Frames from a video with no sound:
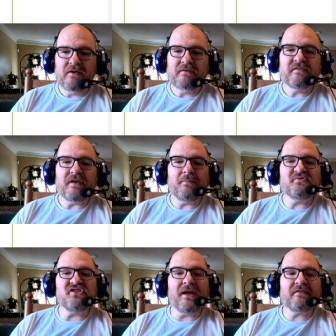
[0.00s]

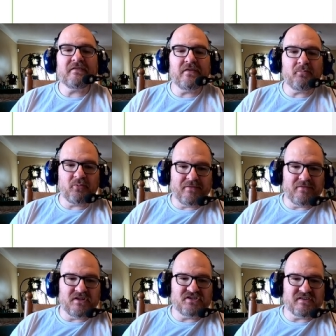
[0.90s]
subject to the
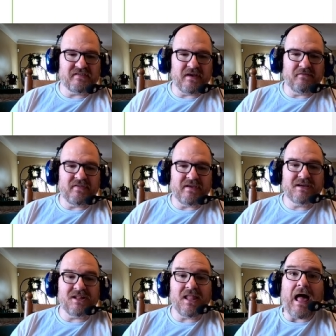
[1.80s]
privileges of the
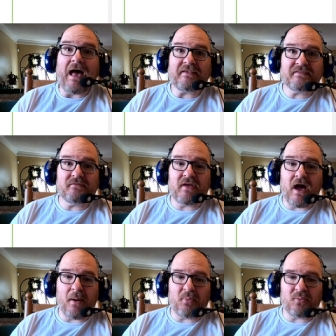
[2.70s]
class of the
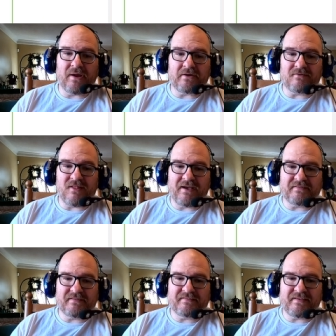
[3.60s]
operator
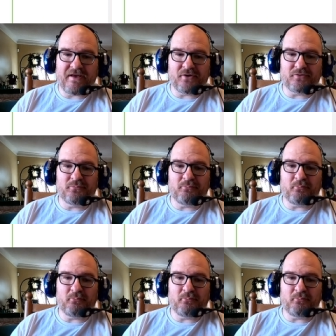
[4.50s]
license held